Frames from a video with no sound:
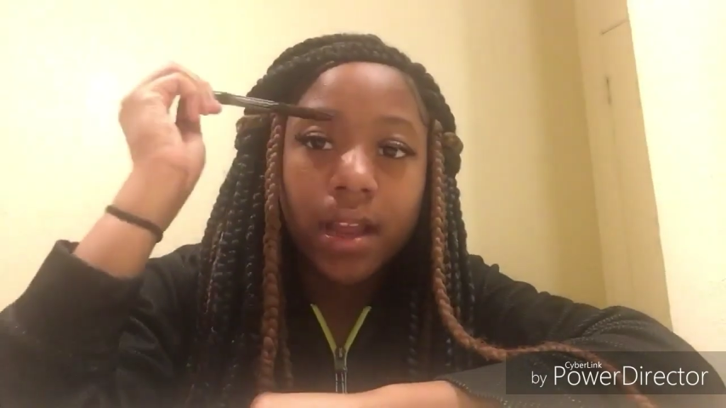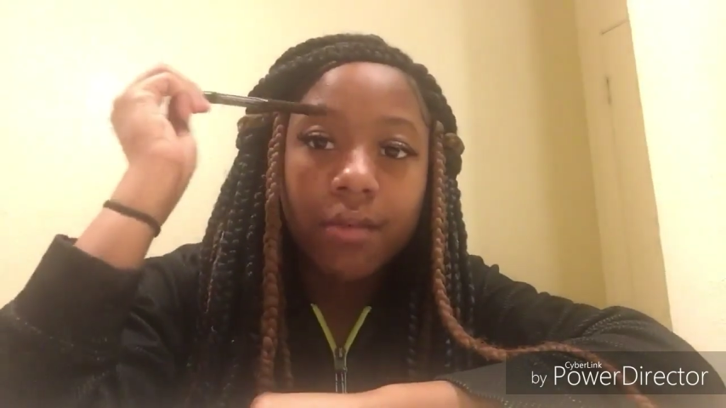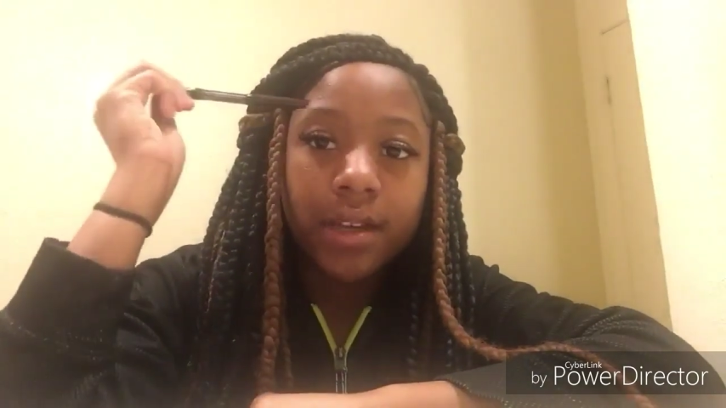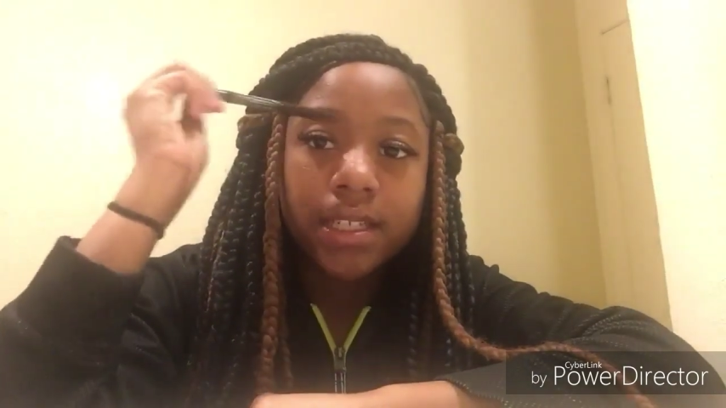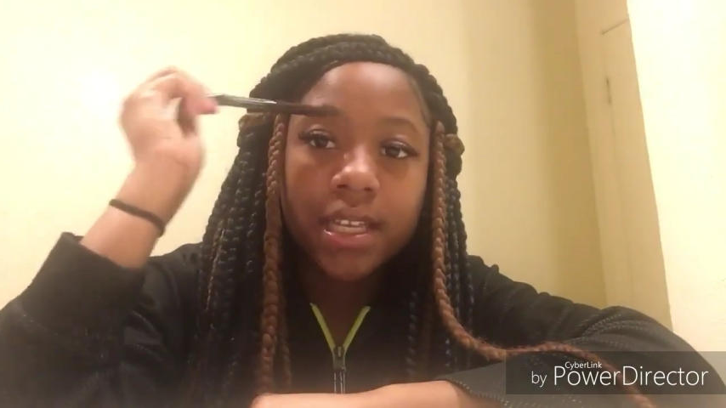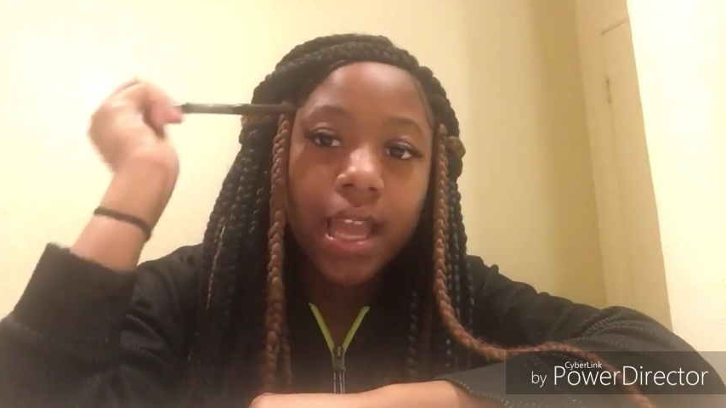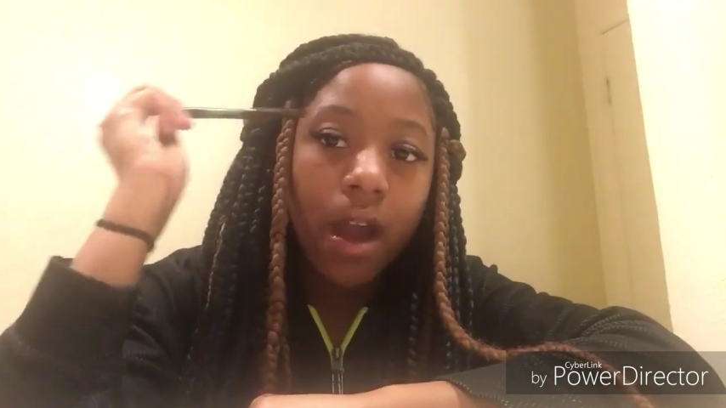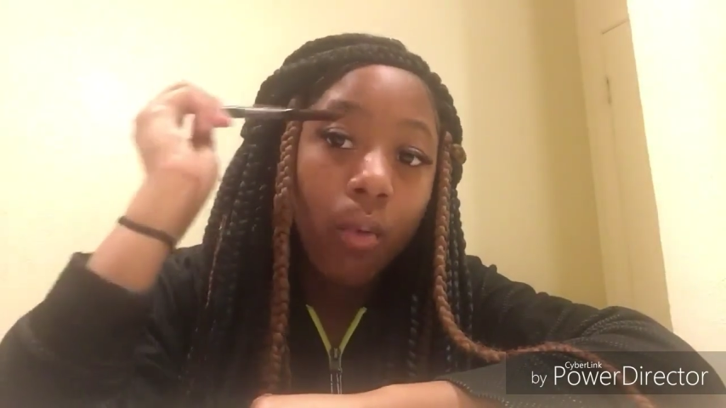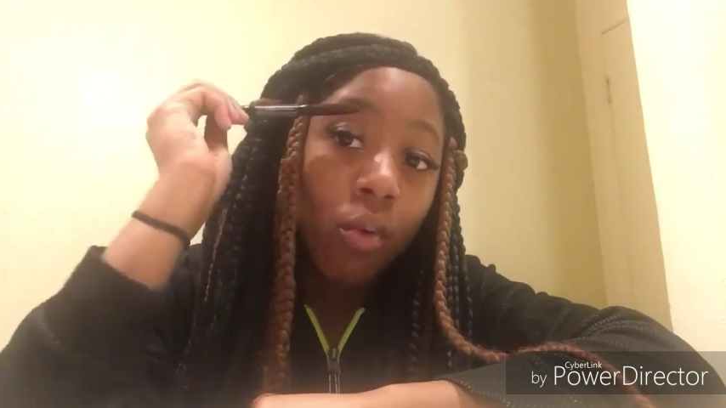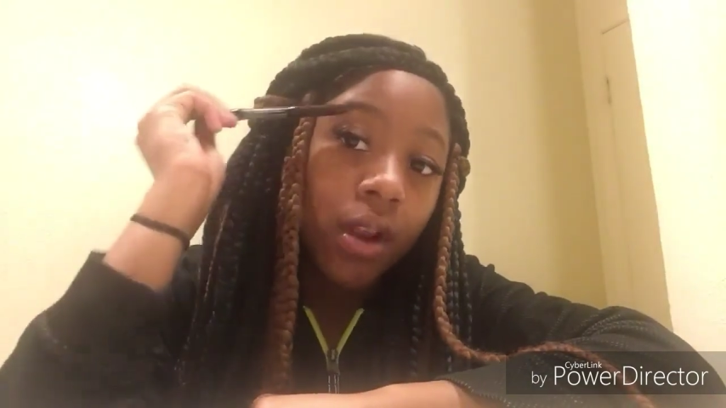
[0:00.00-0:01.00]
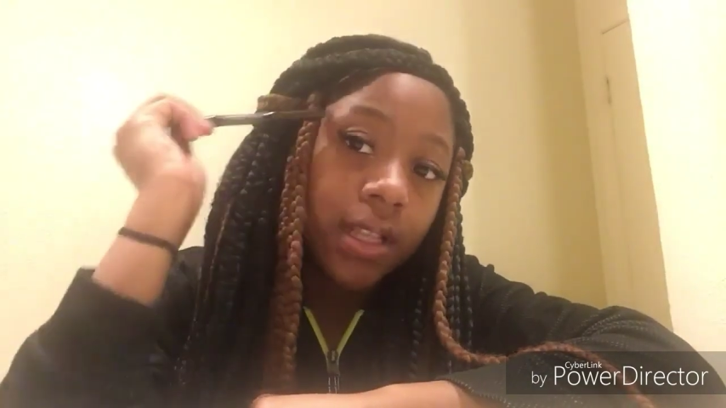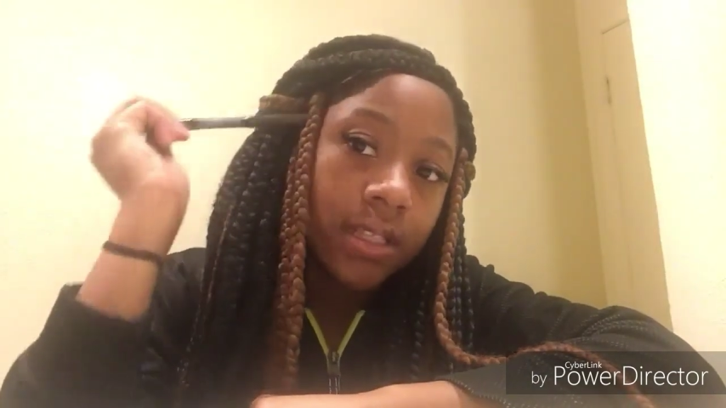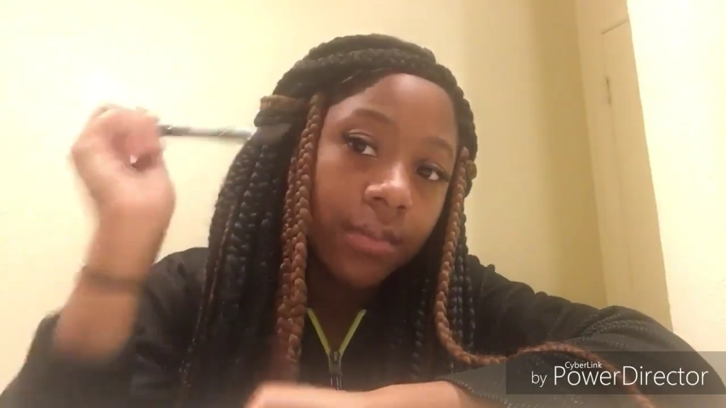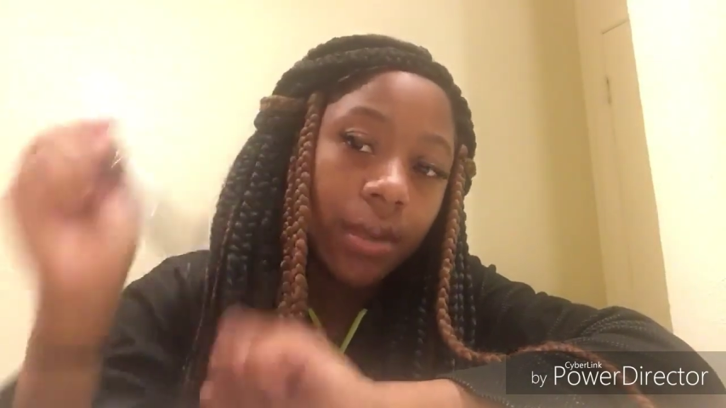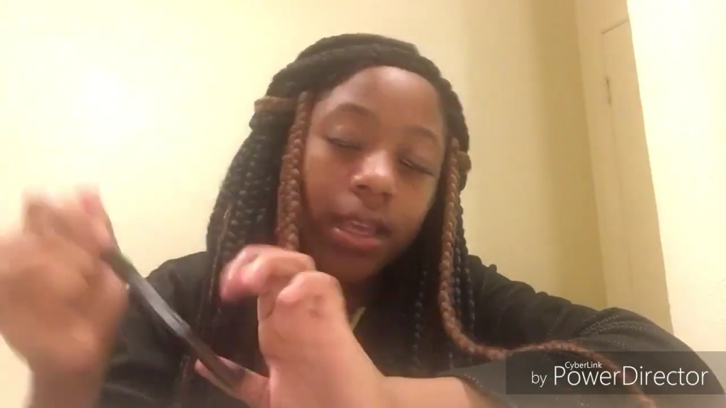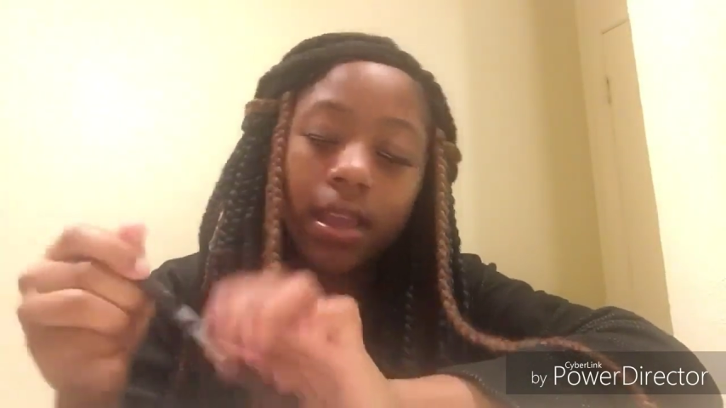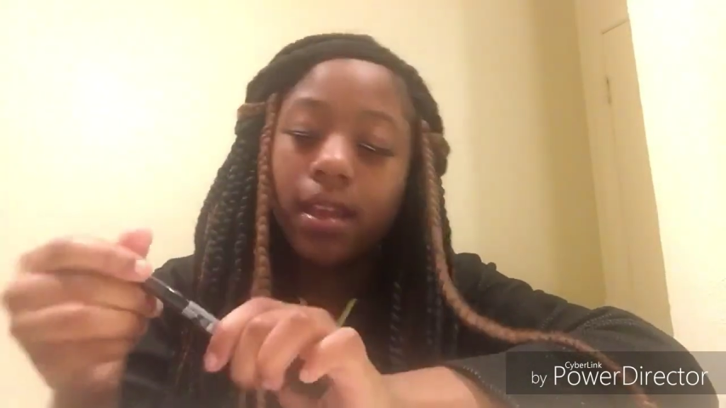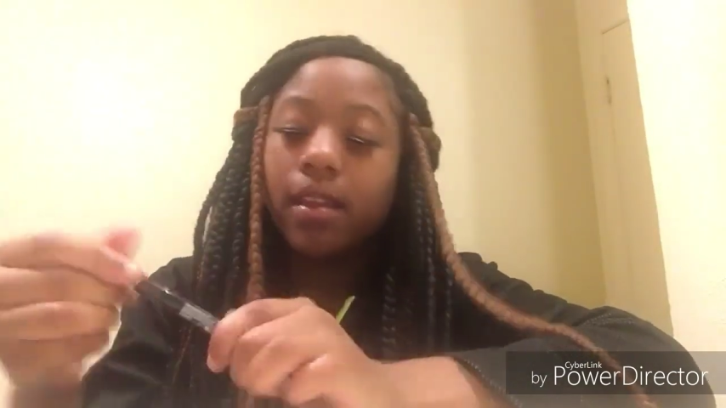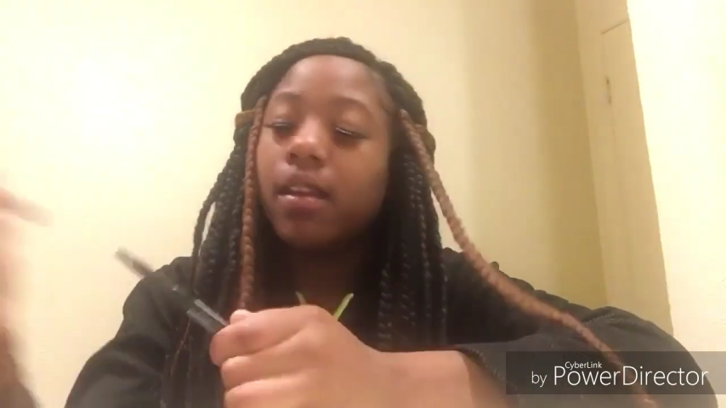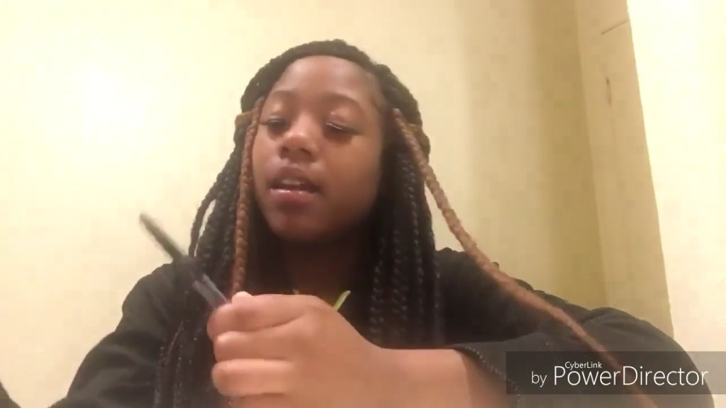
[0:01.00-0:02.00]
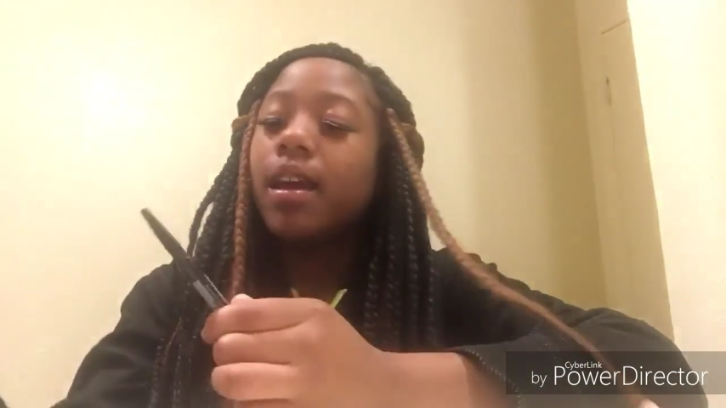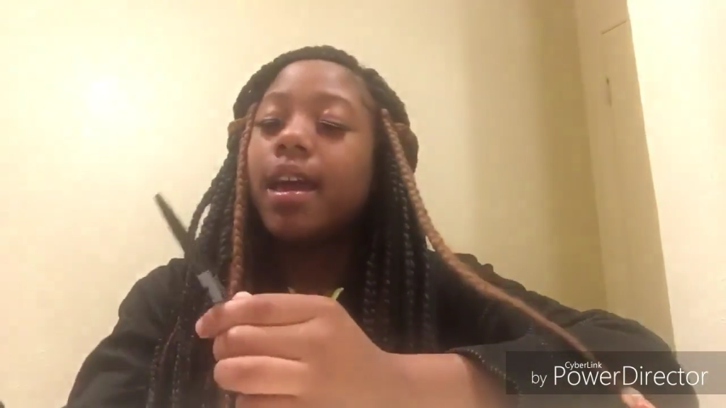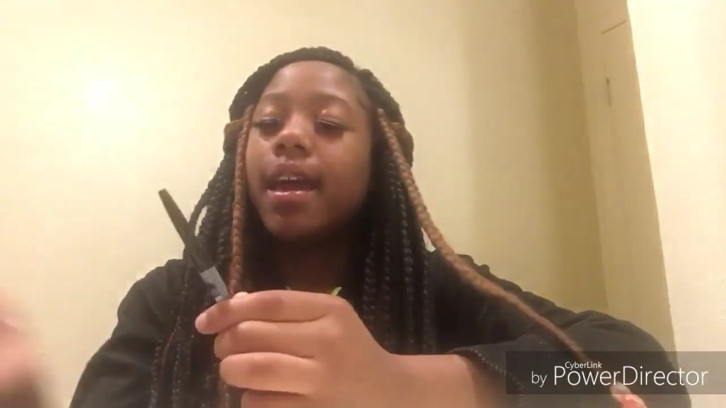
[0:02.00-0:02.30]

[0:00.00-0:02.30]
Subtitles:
direction y'all want it to be in,